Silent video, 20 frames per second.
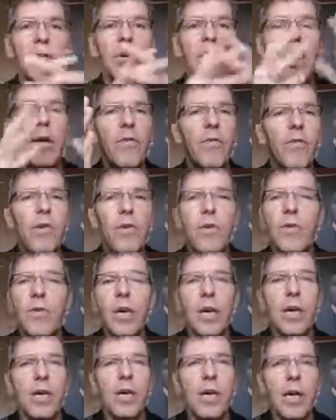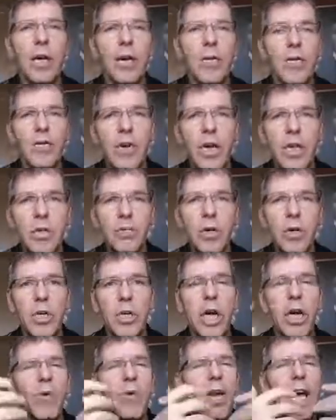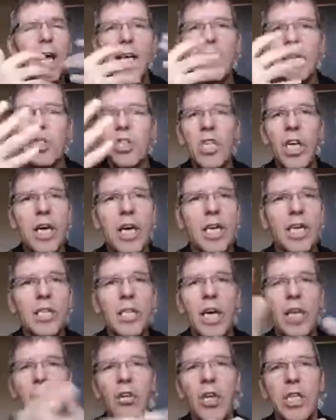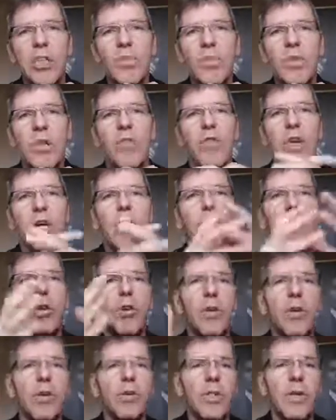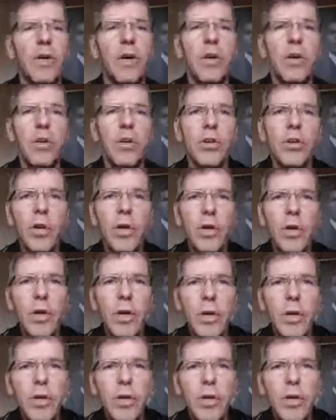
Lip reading: So if you are on Facebook now, like and share these kind of things with your friend, because not